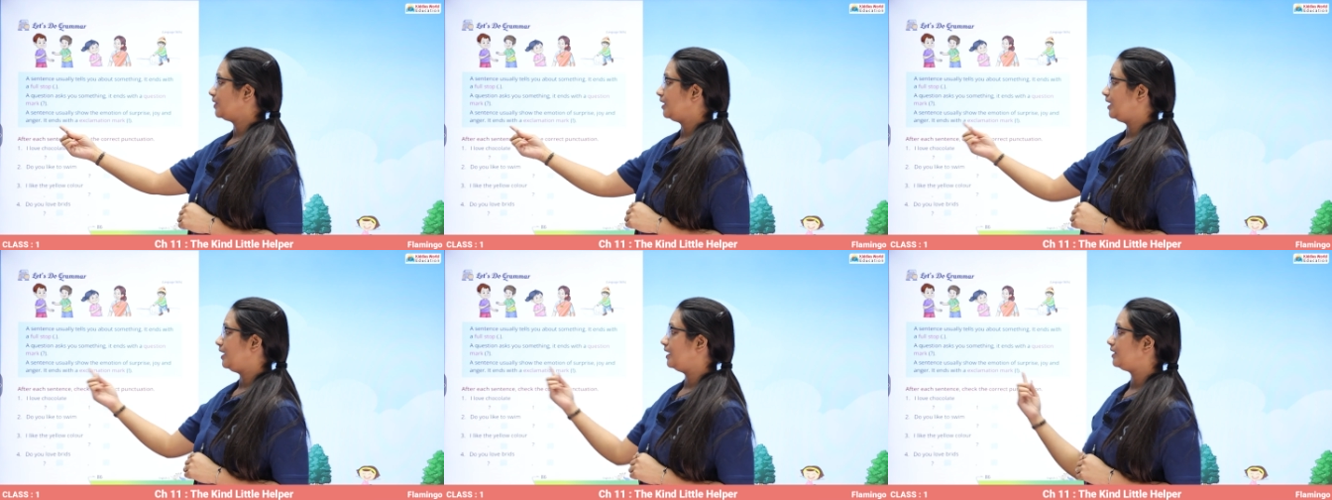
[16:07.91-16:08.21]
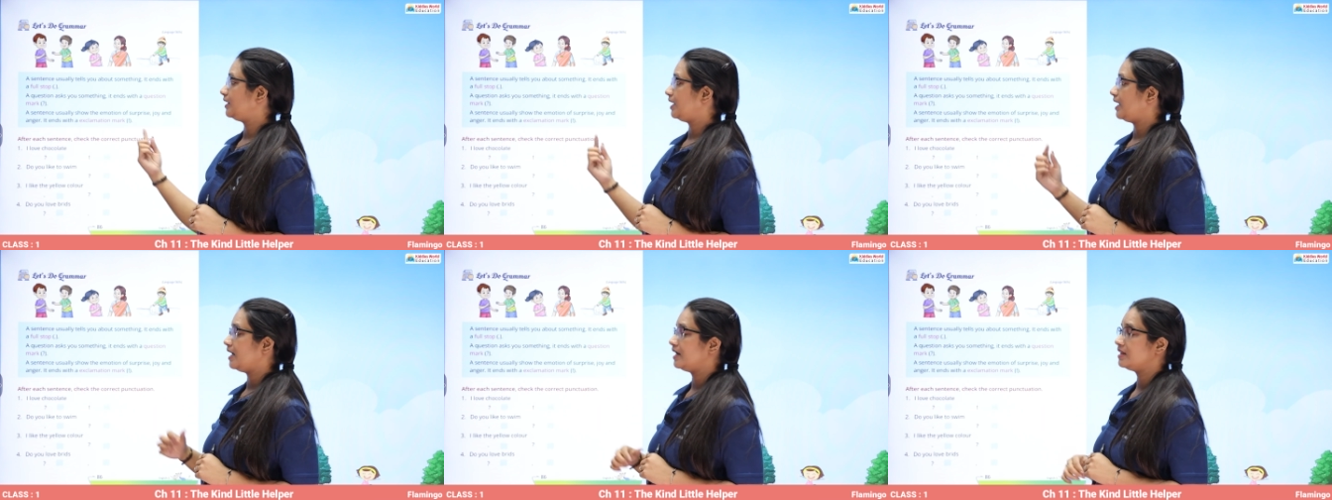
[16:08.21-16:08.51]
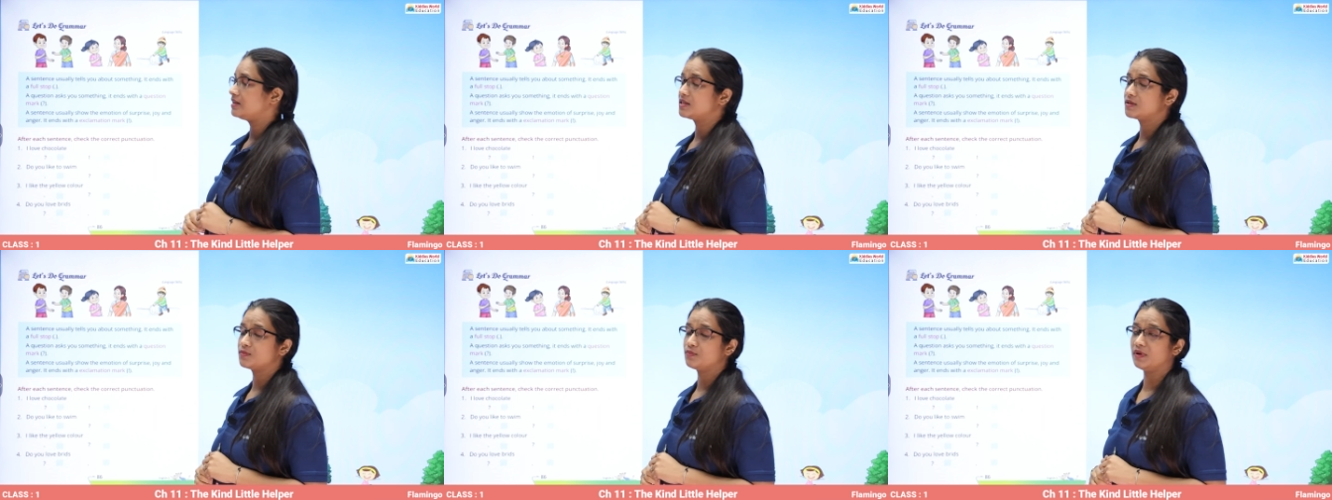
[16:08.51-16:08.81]
It
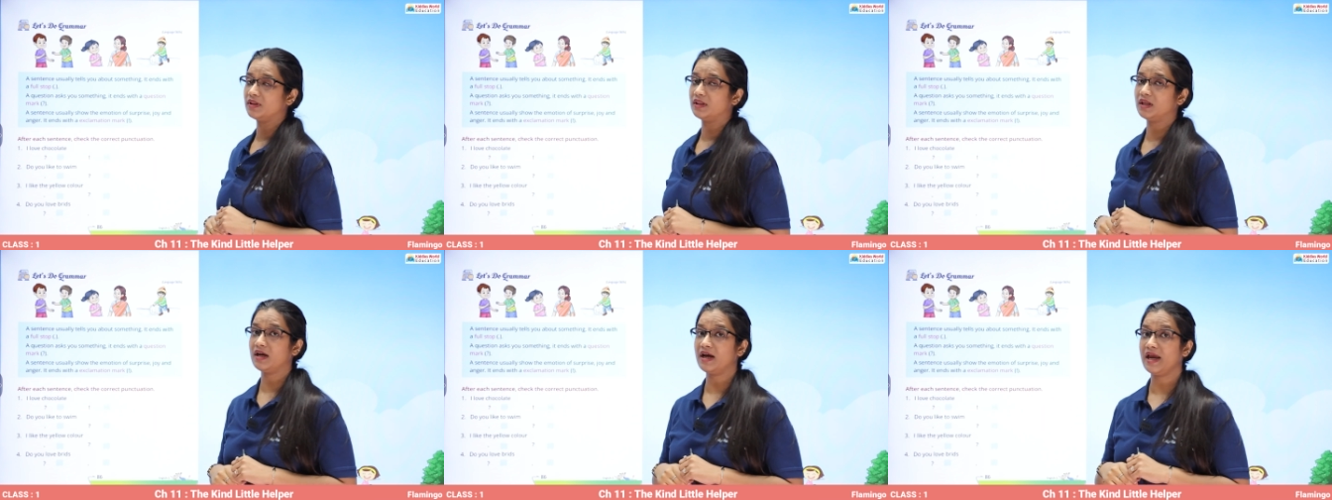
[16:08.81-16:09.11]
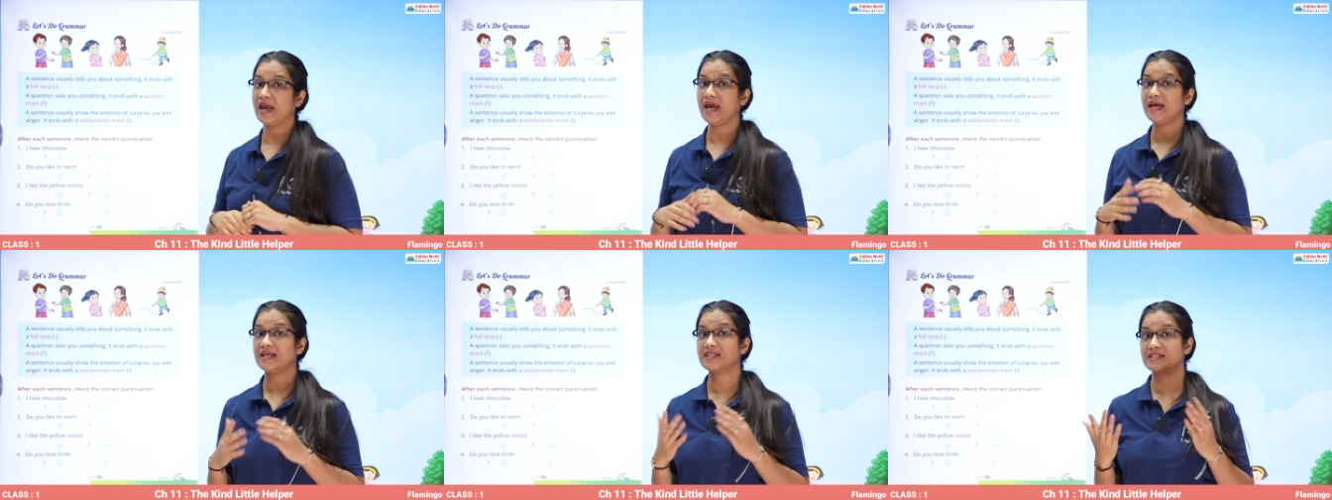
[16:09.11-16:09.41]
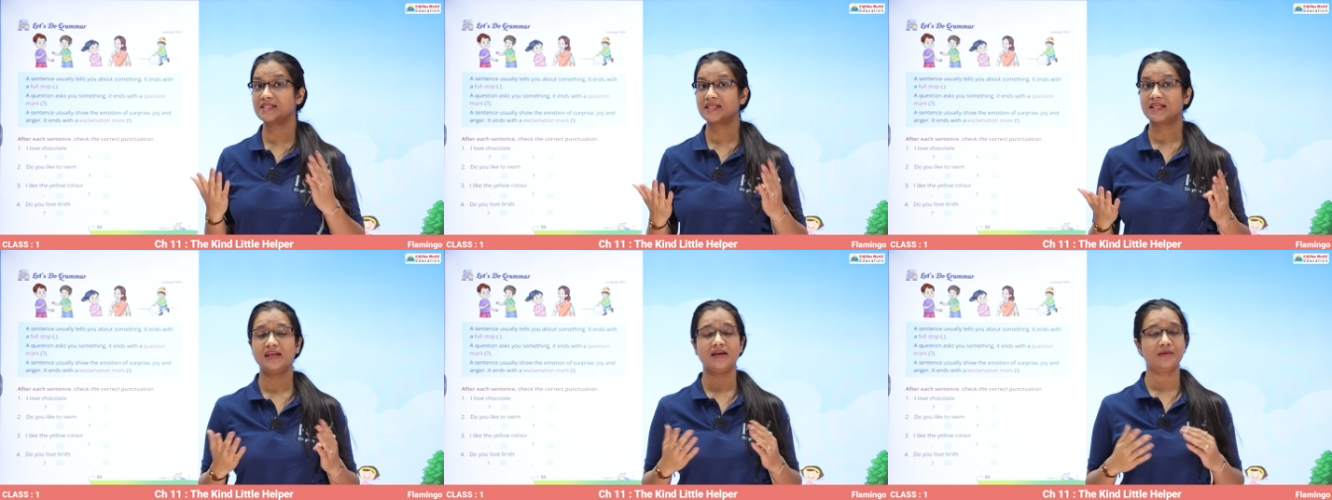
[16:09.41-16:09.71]
ends with an
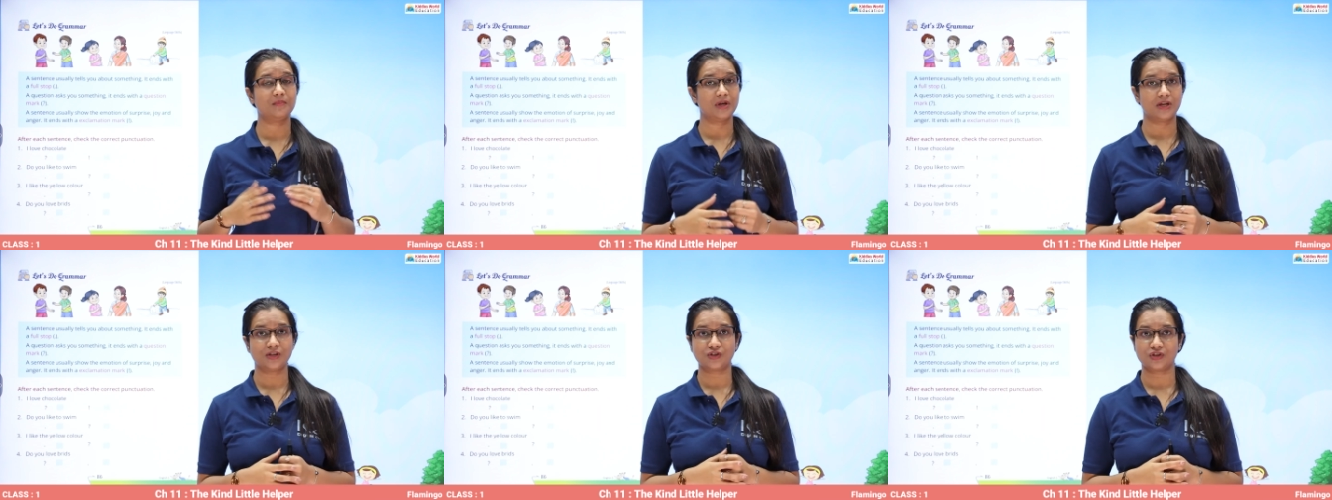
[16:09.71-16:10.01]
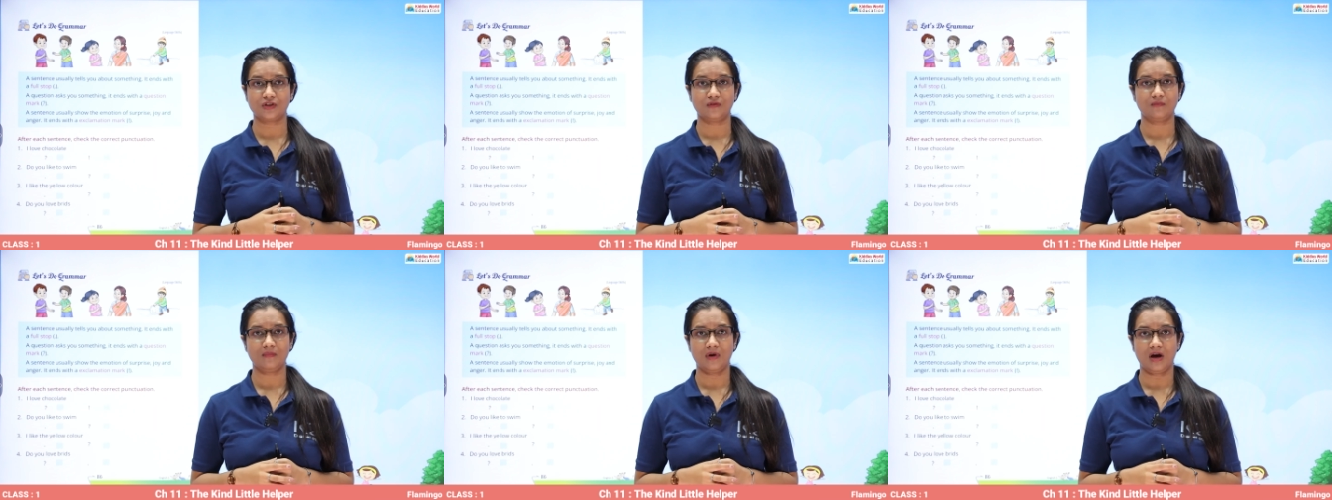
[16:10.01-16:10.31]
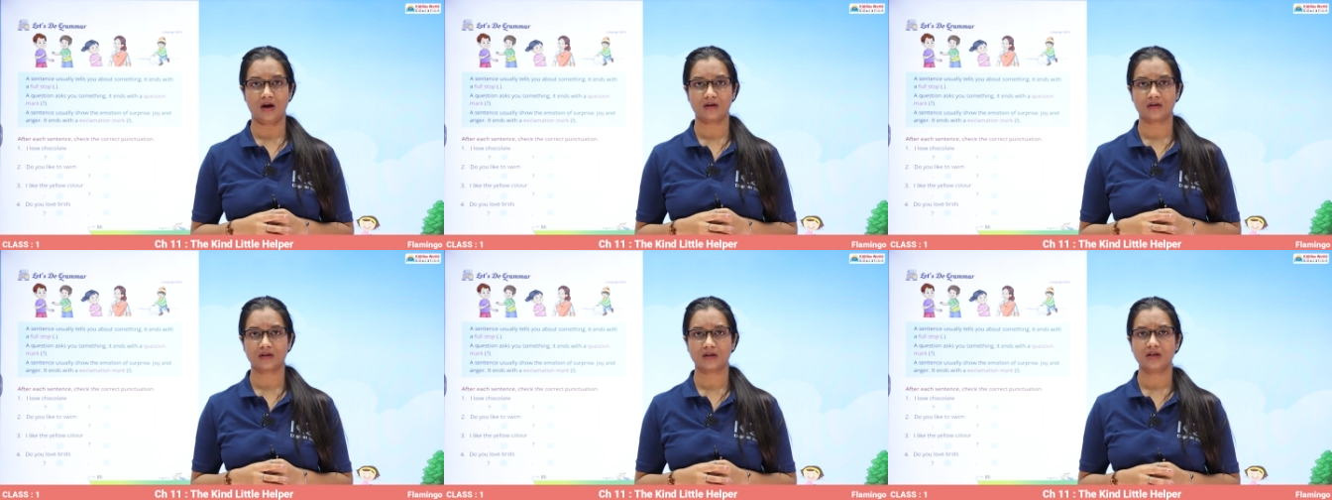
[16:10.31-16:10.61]
exclamation
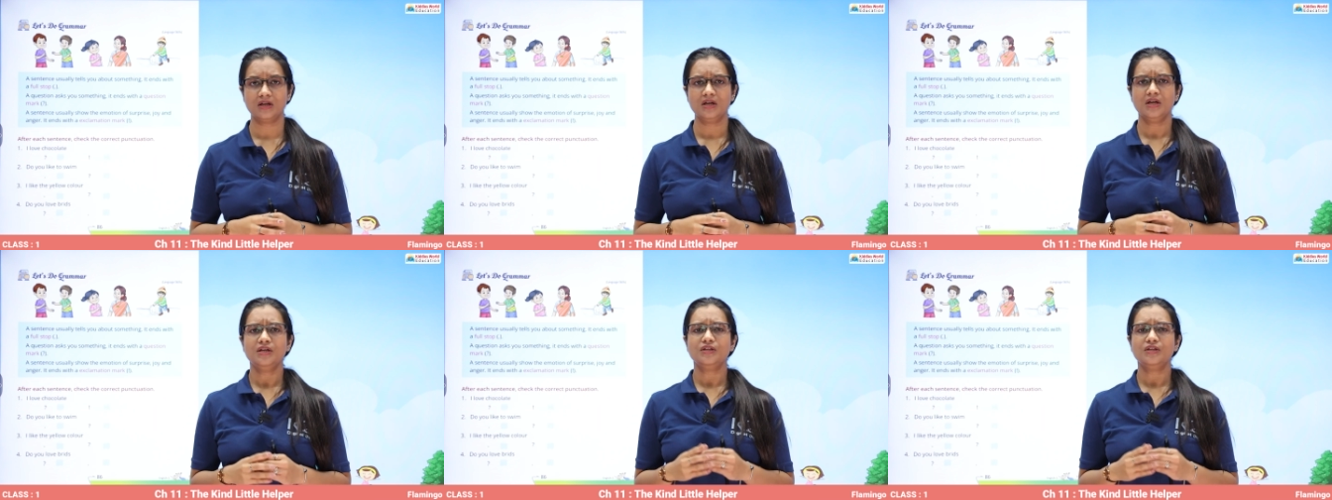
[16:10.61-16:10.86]
mark.